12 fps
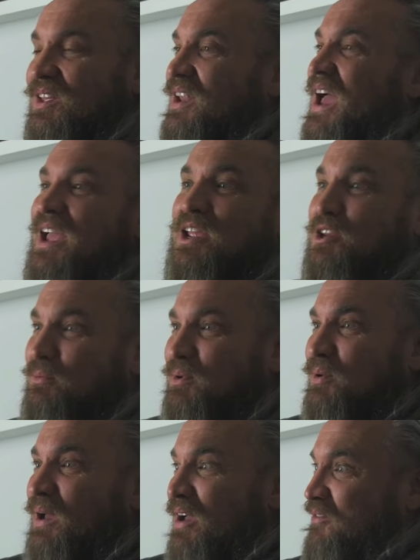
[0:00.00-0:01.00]
than
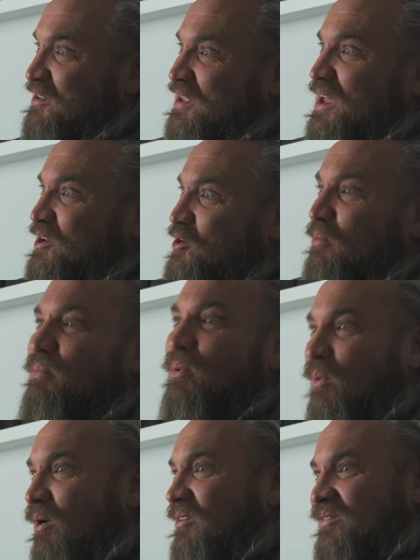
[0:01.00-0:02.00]
AEW having their number
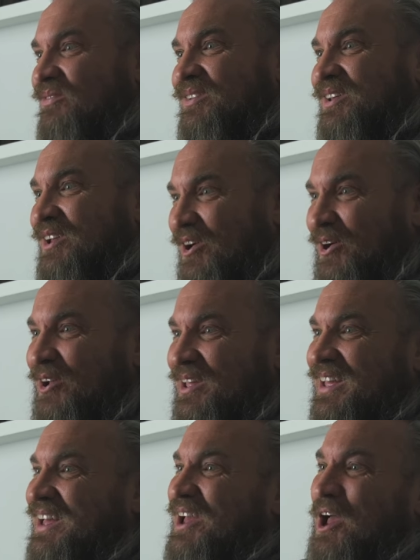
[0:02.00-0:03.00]
one
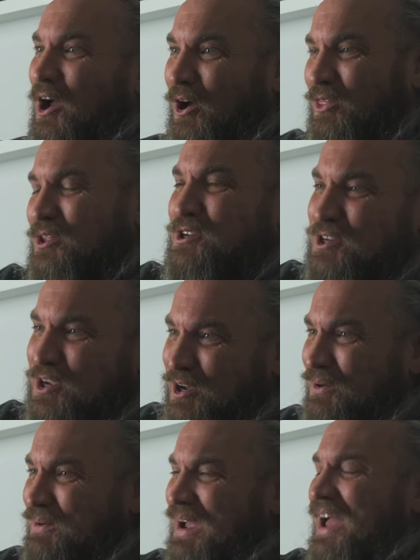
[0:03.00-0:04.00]
guy on the
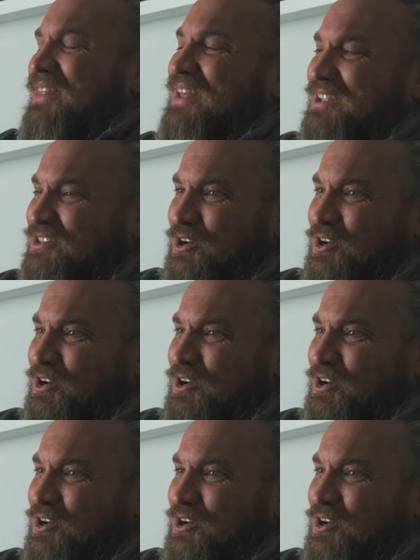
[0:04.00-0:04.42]
show at that